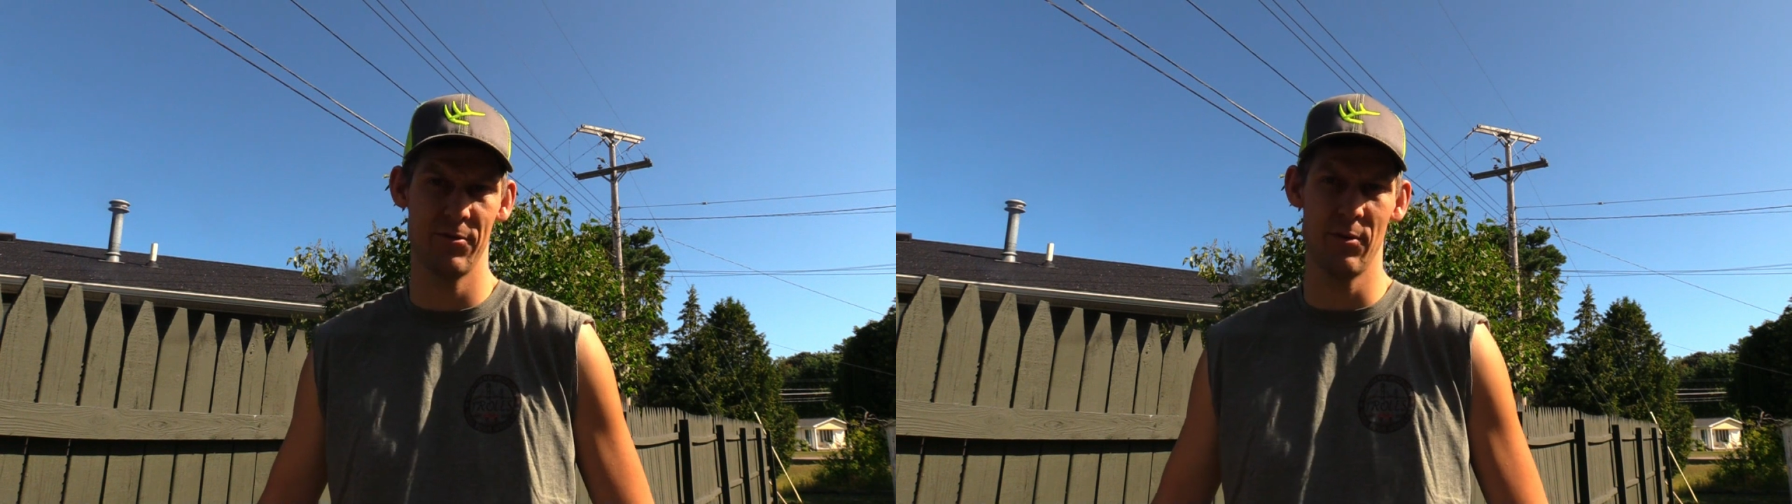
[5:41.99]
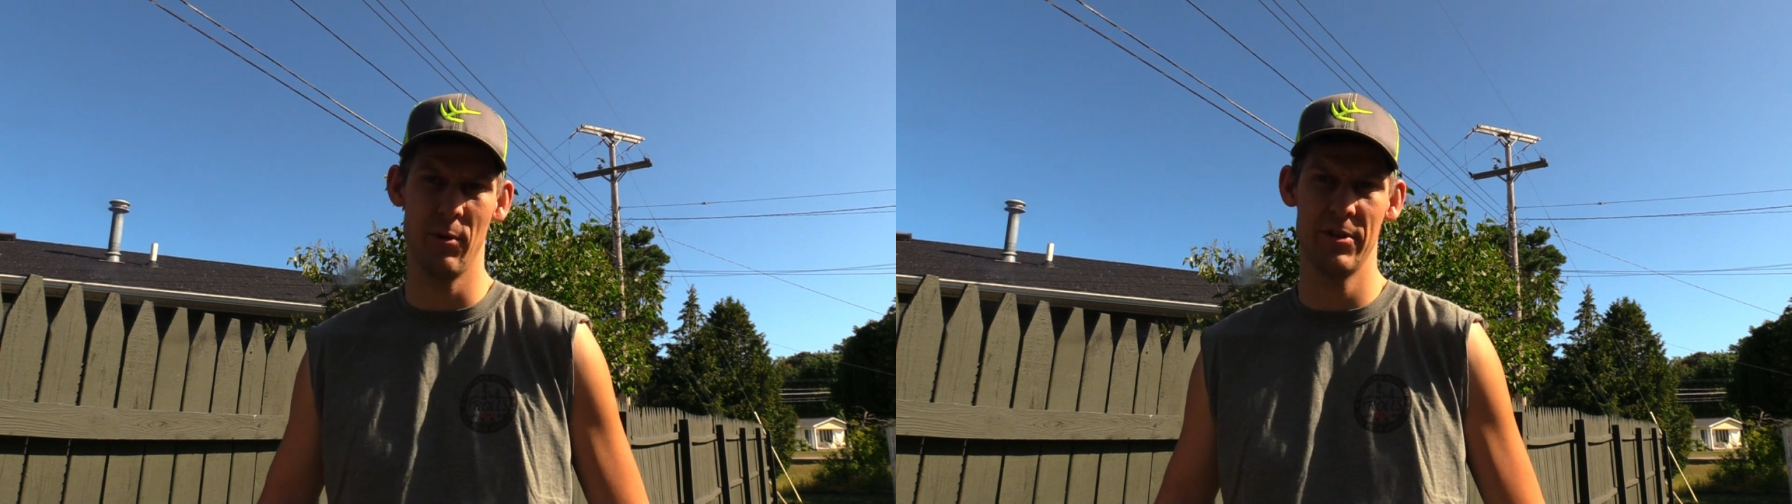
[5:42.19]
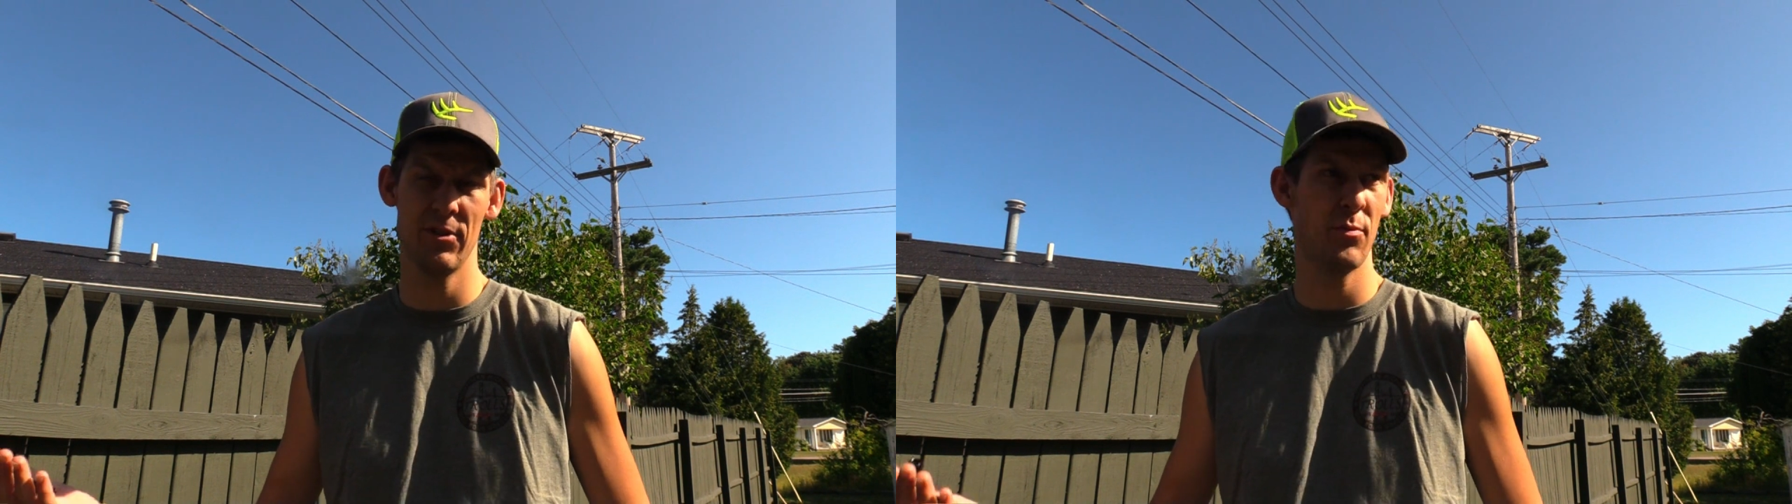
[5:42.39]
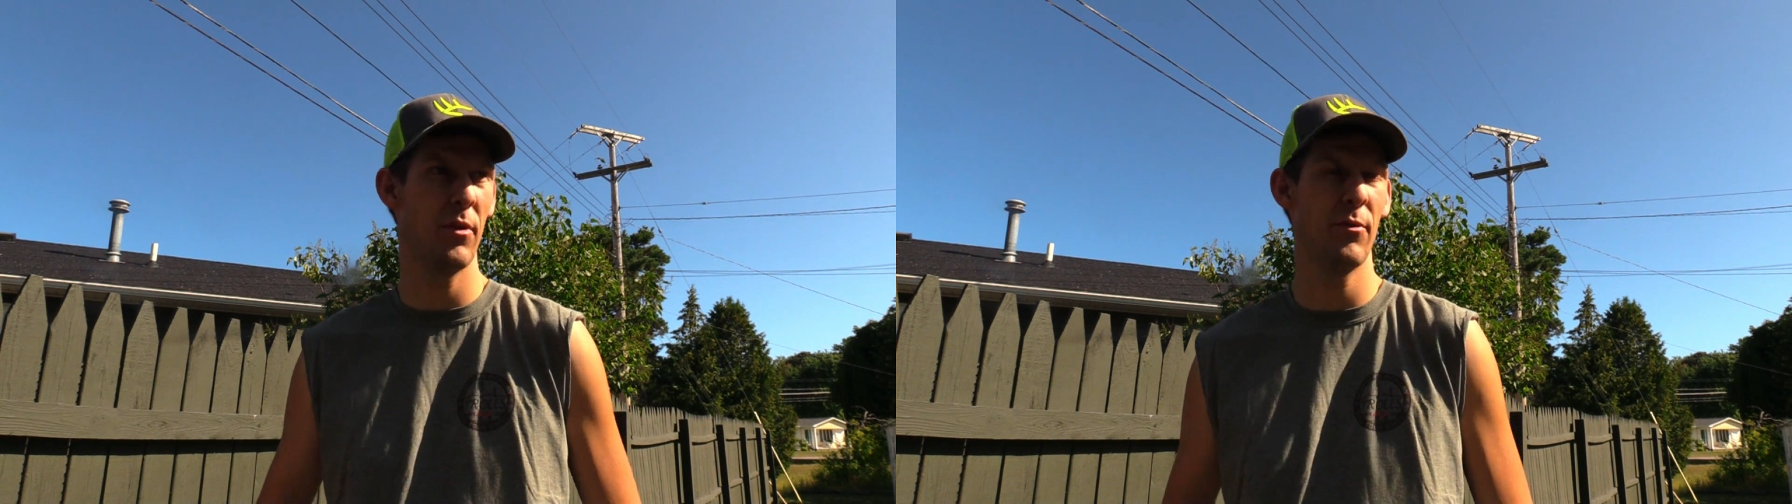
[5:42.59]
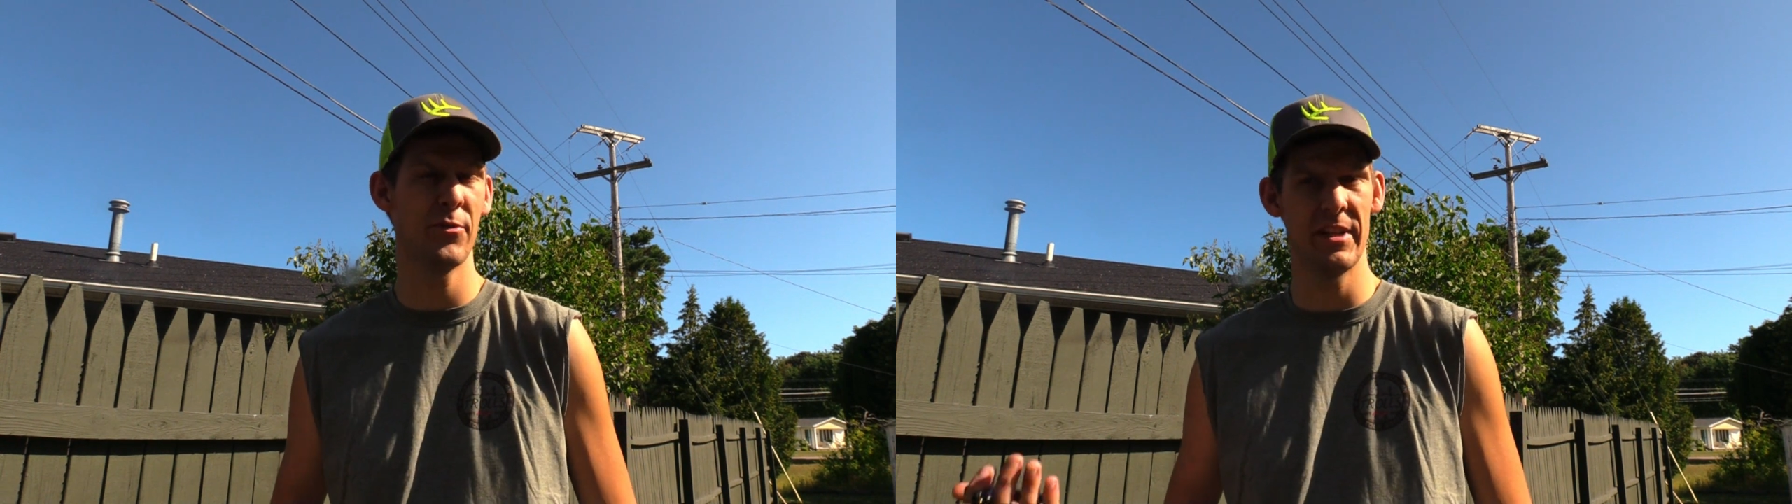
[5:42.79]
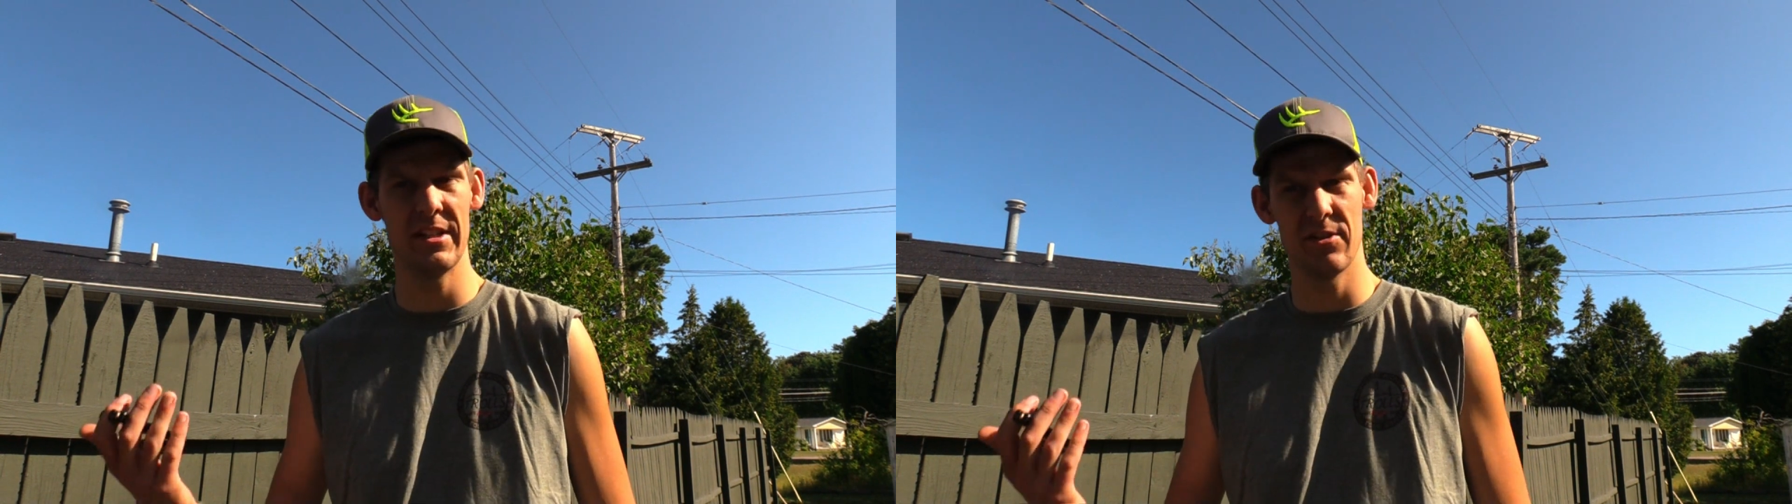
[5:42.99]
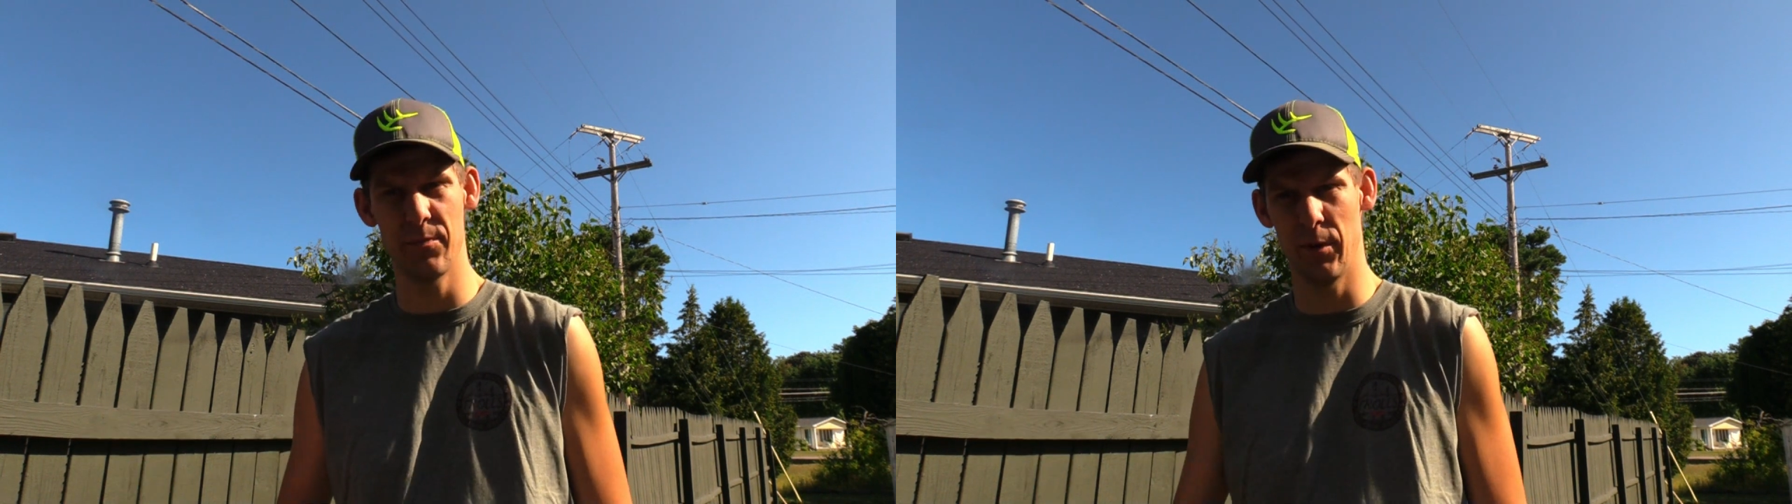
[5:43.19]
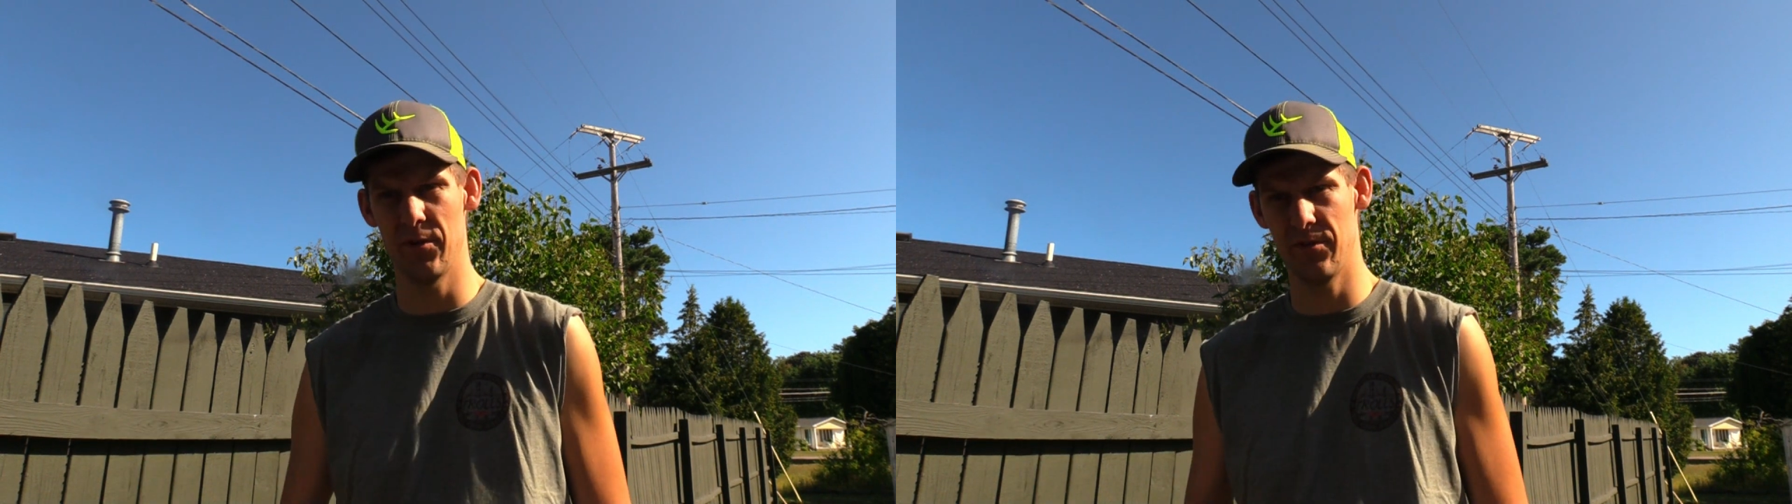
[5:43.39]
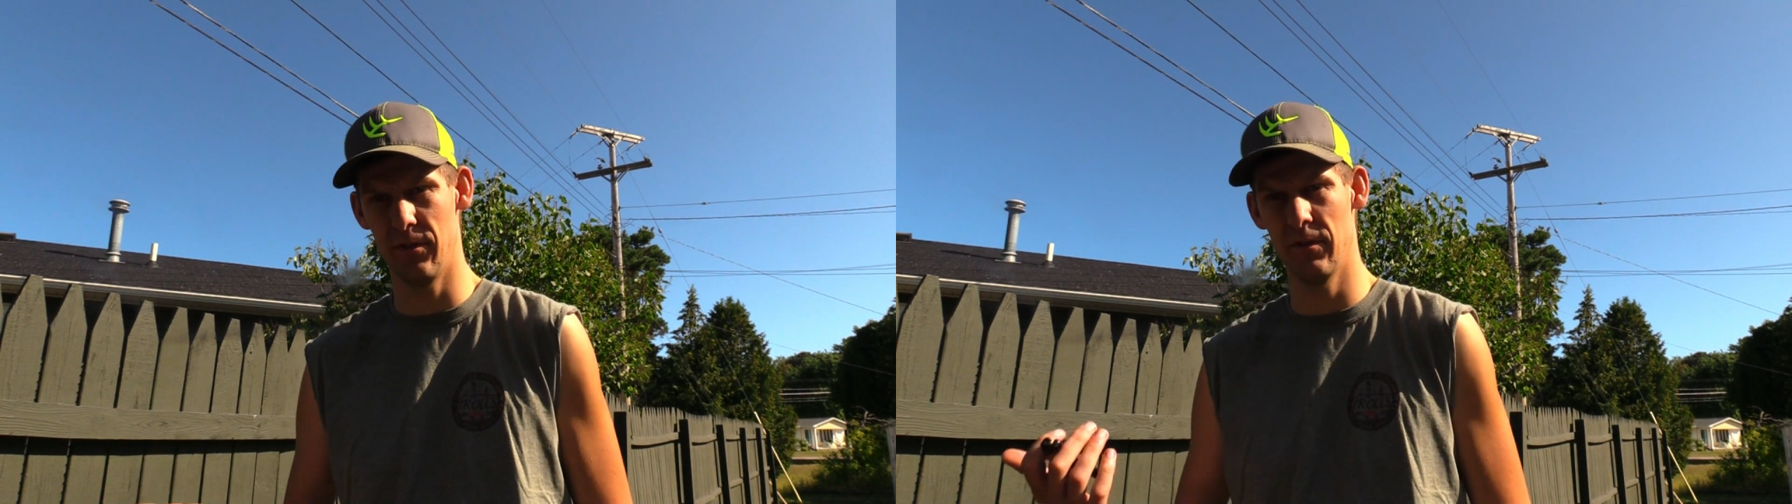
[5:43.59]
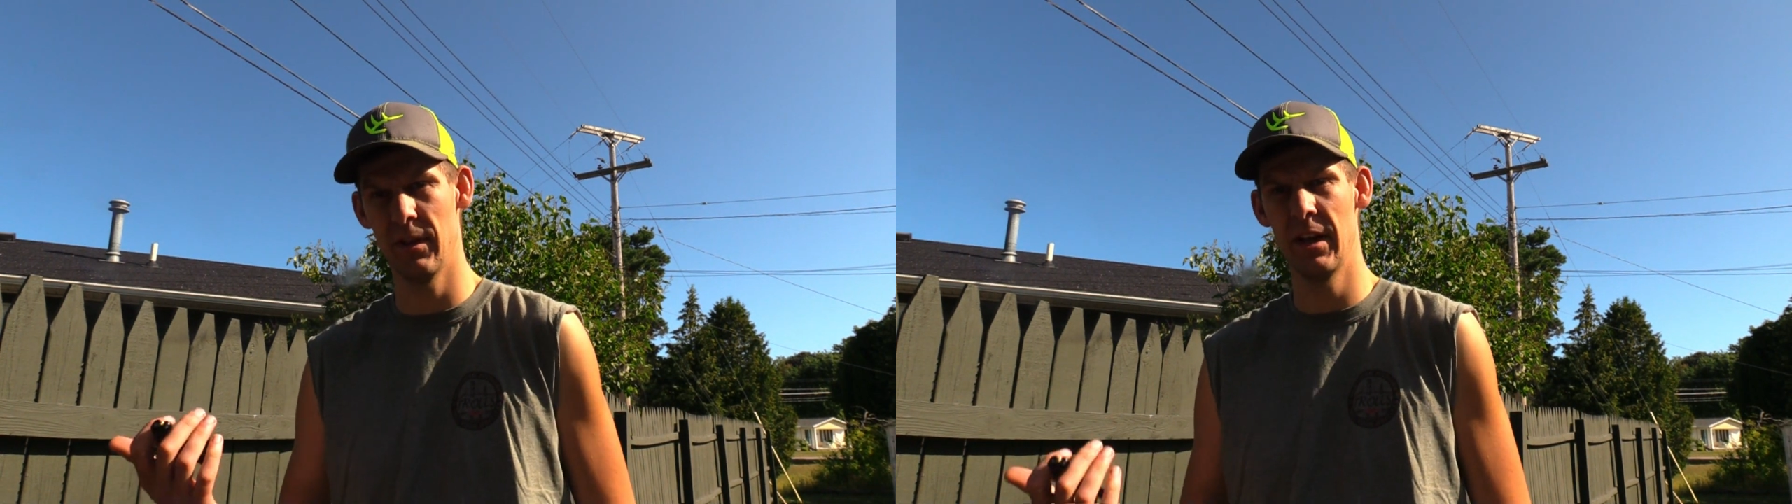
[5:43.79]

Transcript: so it's just one of those things. It's personal